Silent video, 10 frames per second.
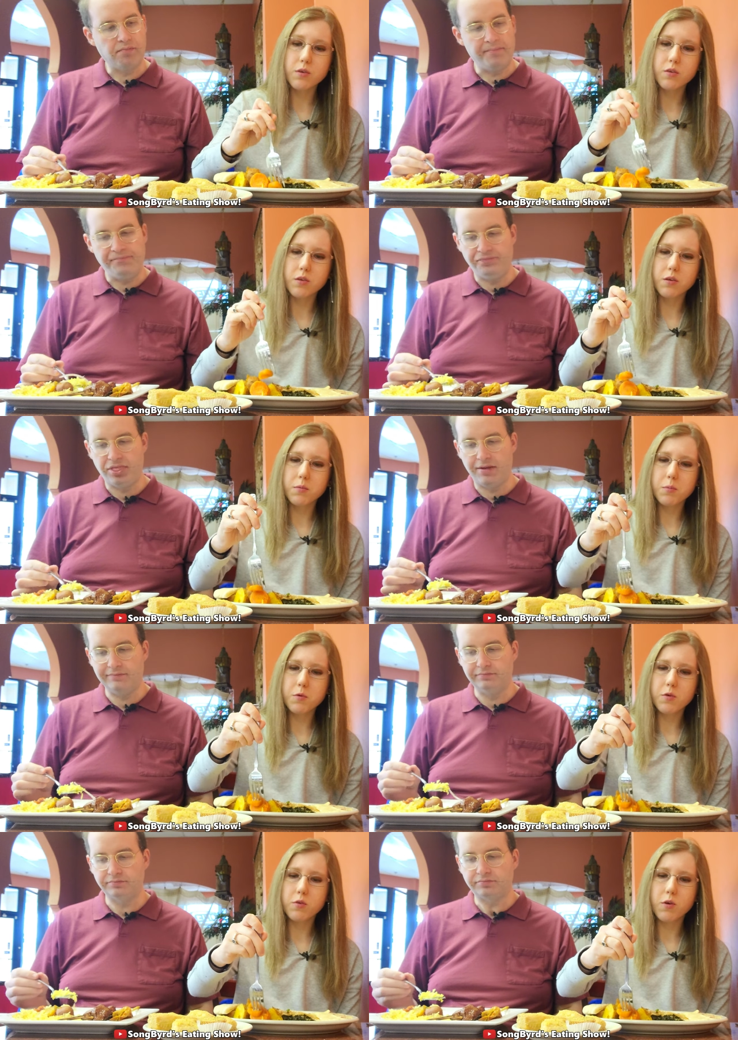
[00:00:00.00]
Speaker 1: use a little bit more
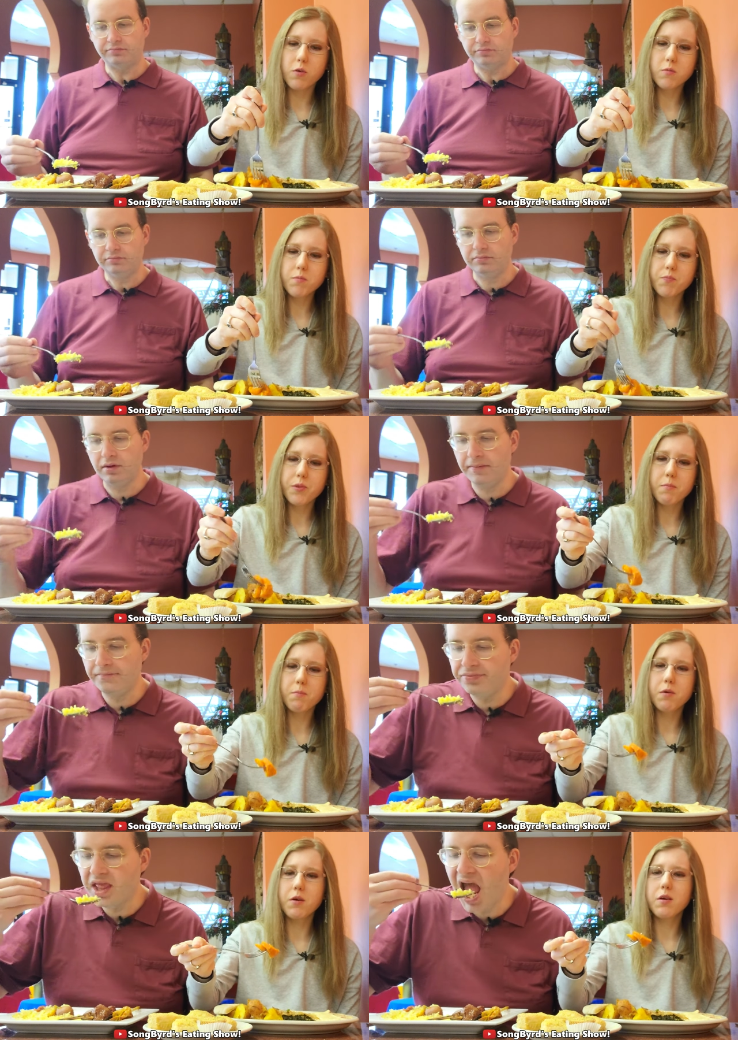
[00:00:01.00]
salt,
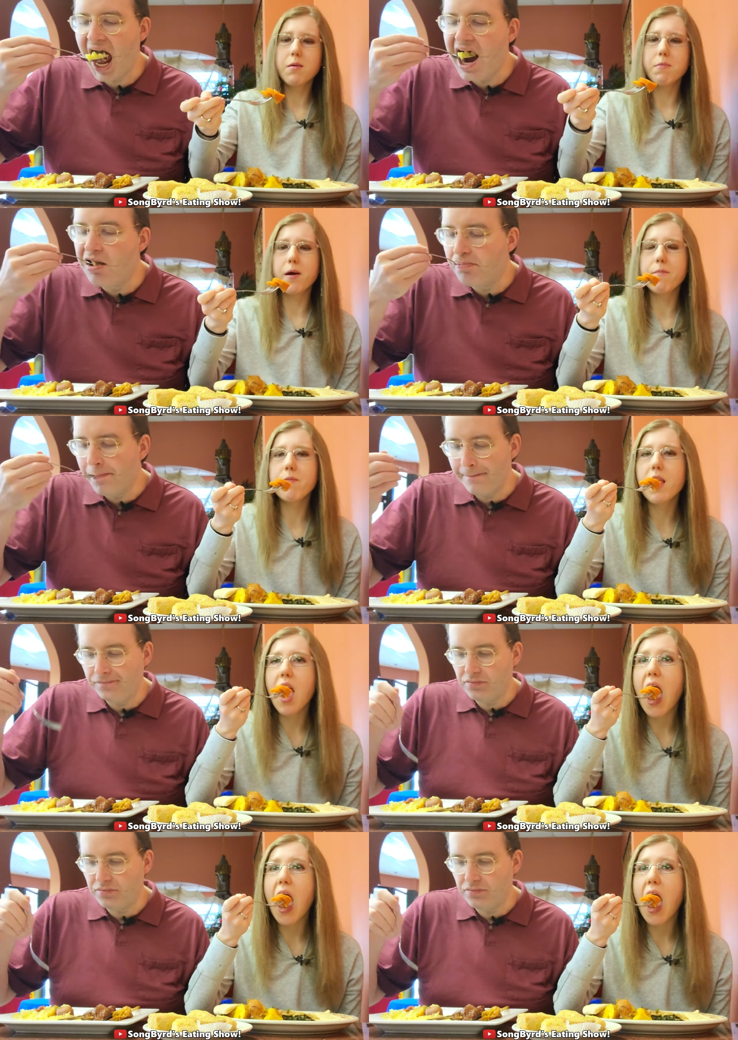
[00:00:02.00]
but they're not bad.